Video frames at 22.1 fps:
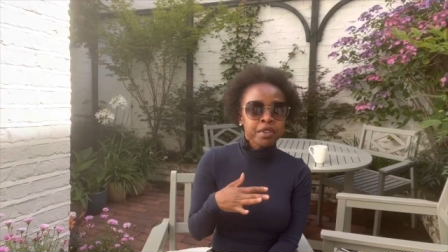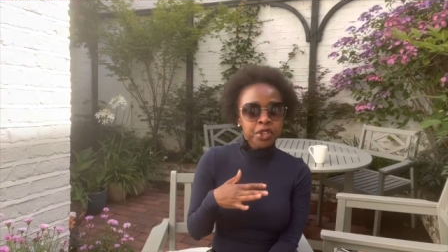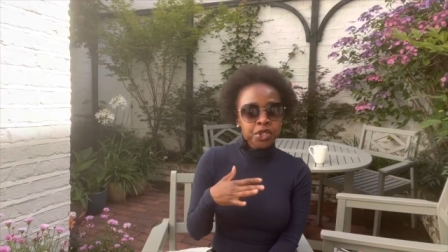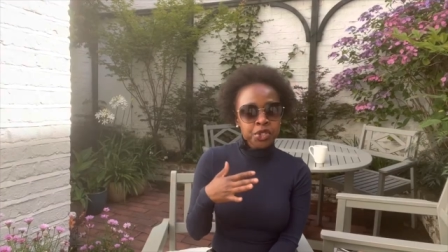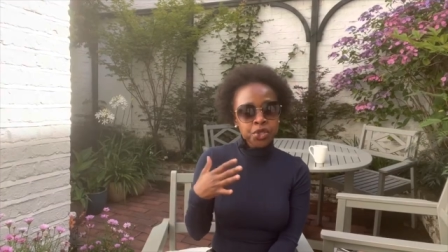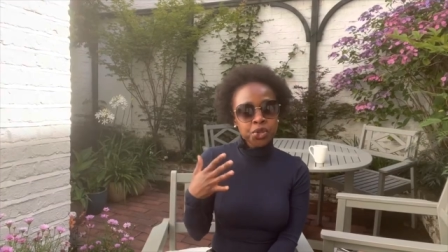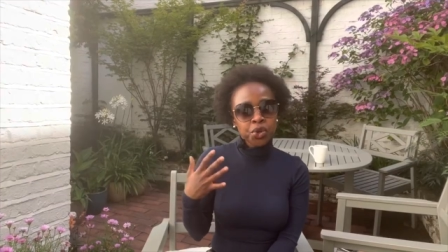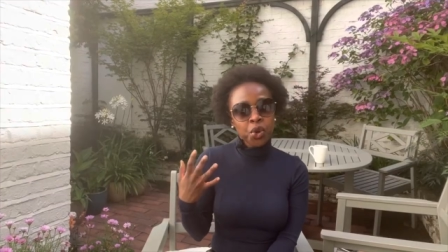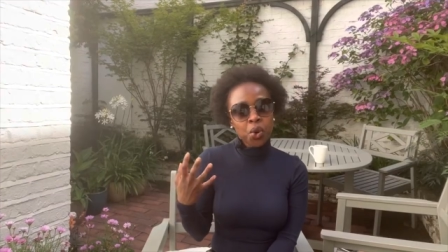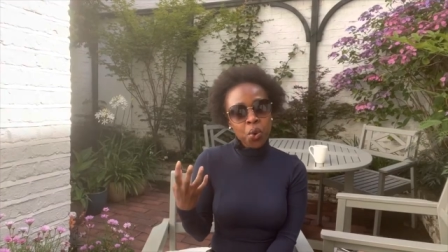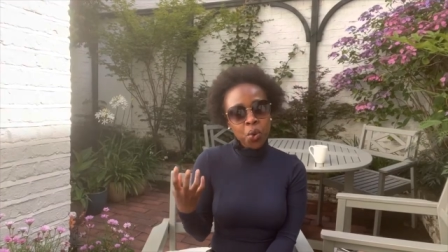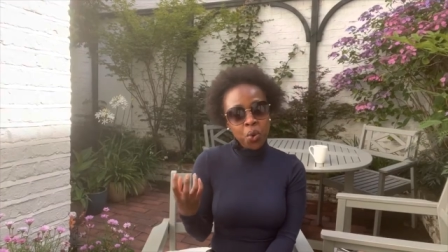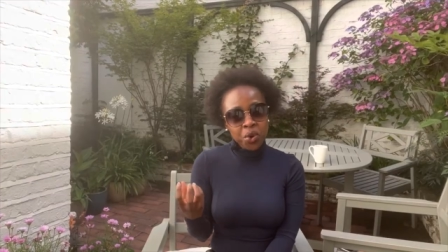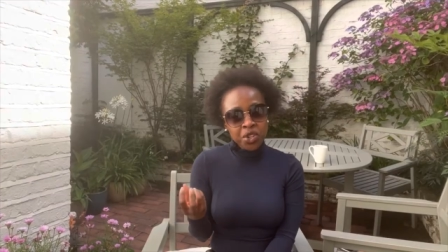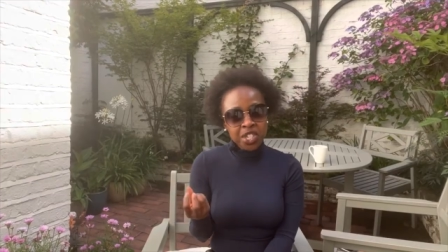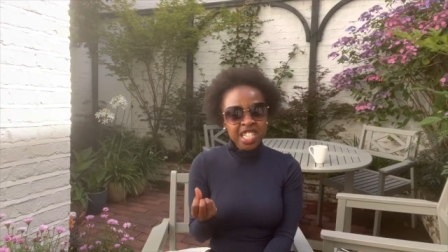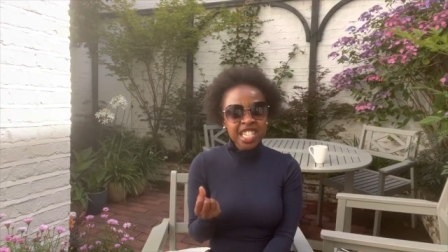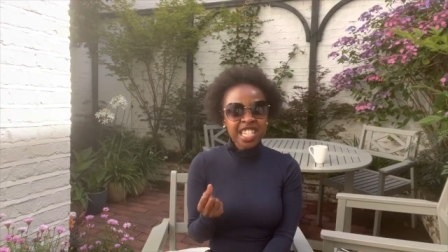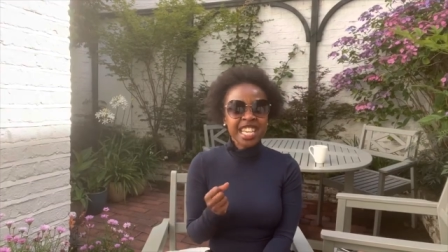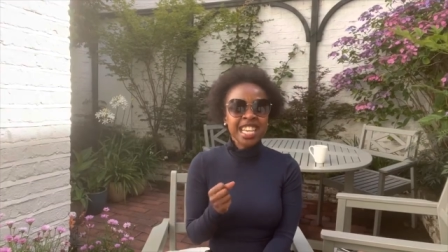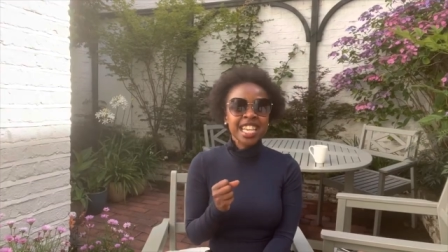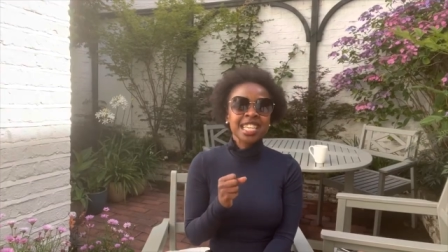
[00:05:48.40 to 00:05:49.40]
to
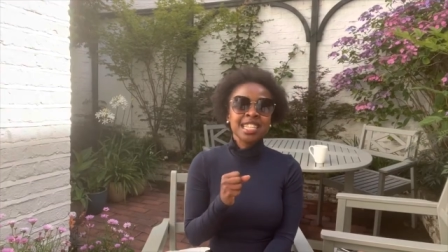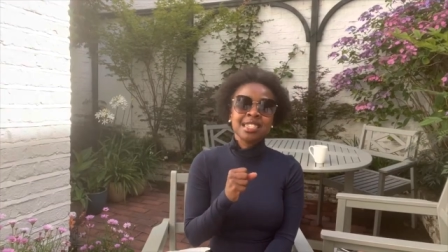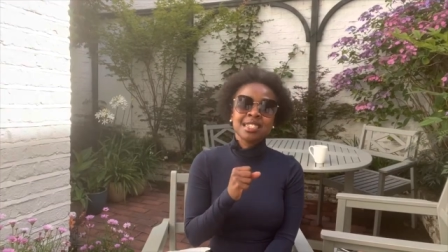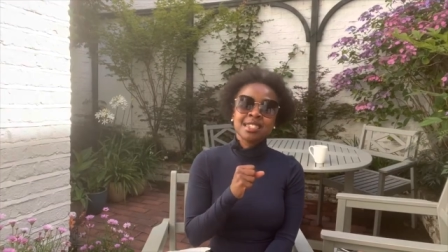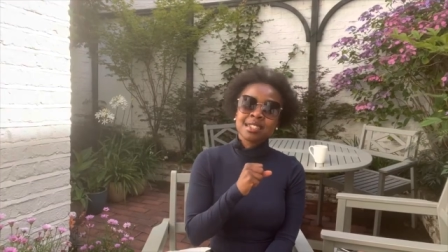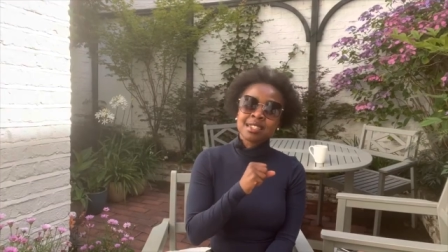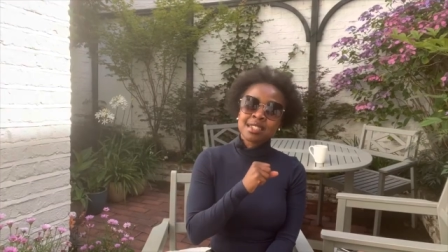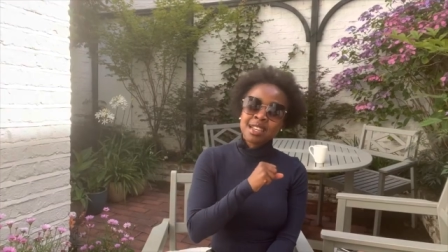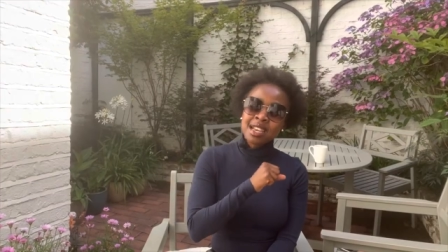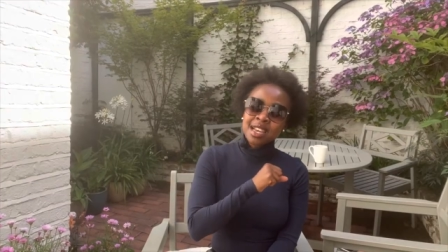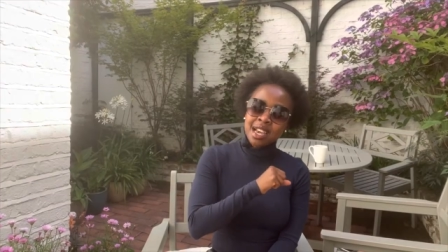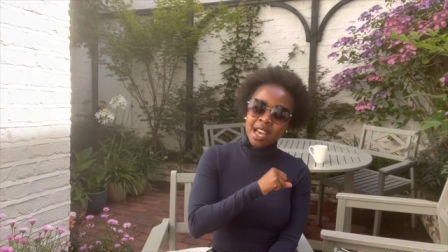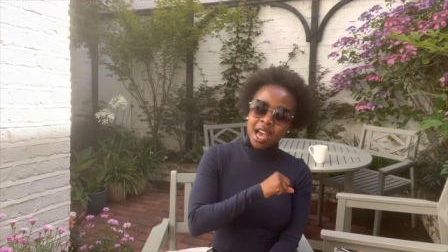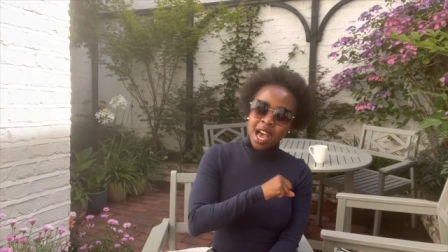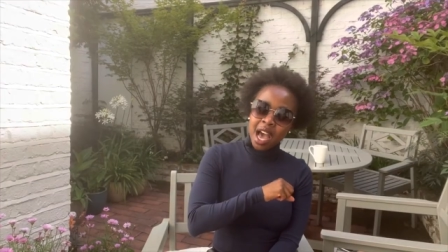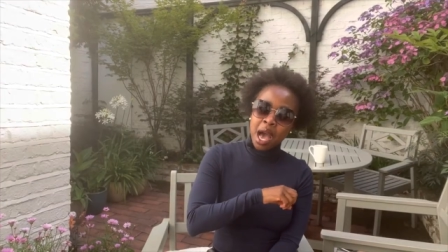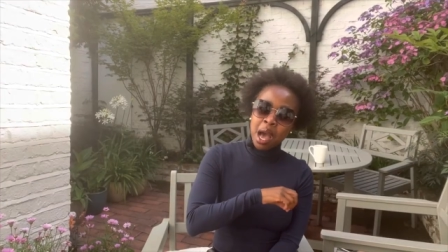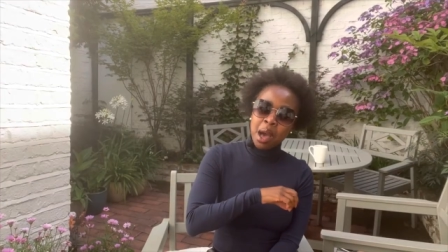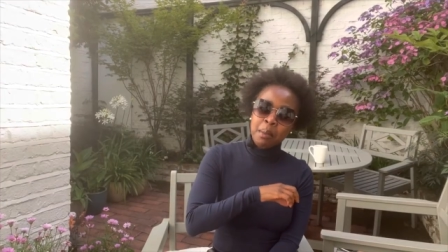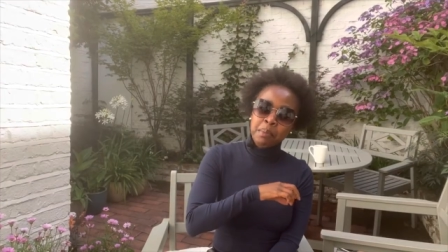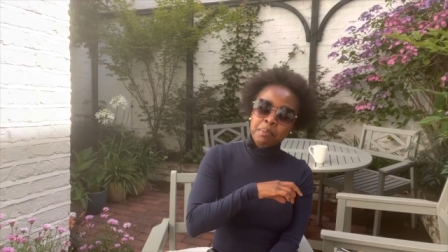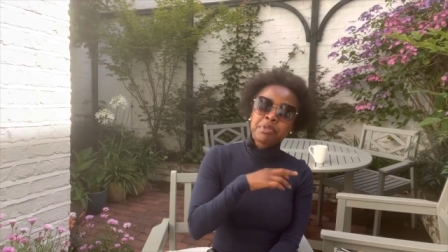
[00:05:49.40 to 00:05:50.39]
coordinate and
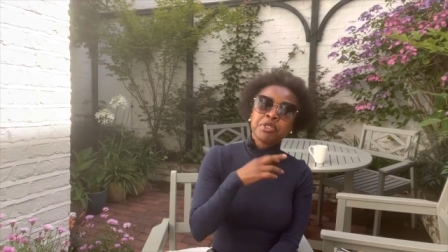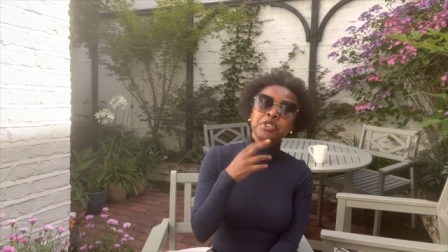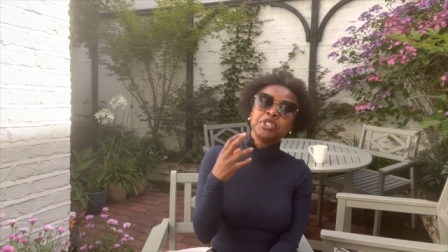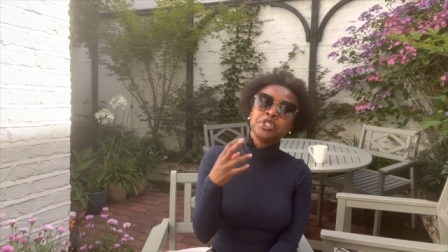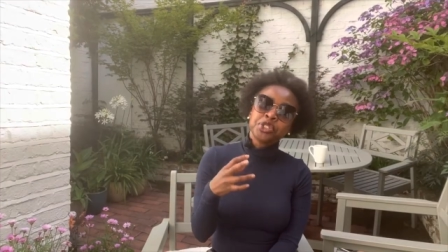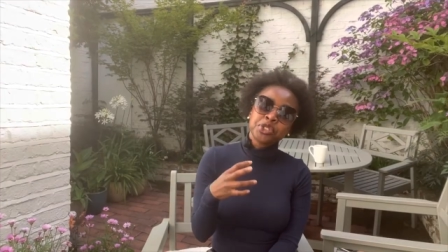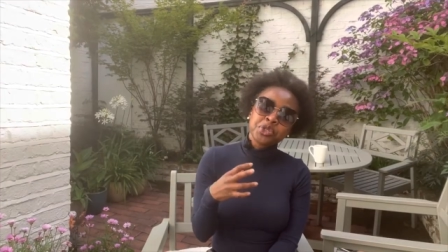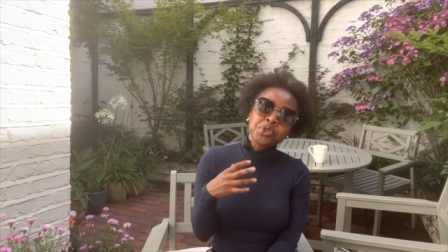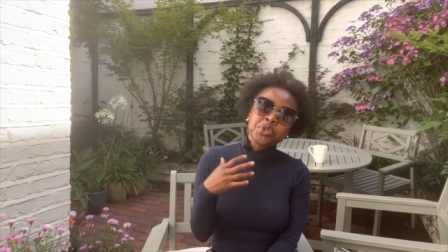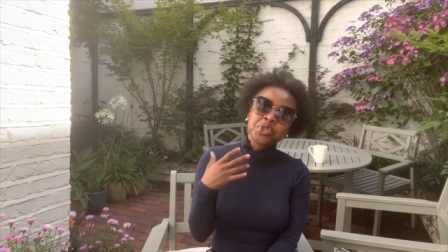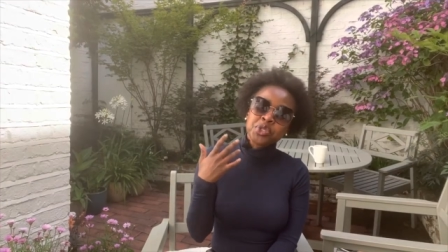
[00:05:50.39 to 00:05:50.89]
uh, produce.